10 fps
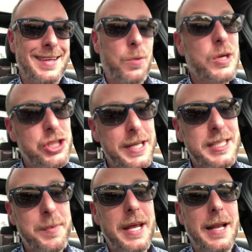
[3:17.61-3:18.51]
Which
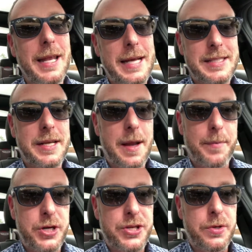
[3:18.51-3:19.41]
leads me into lesson
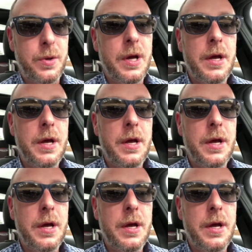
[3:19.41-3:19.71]
number two.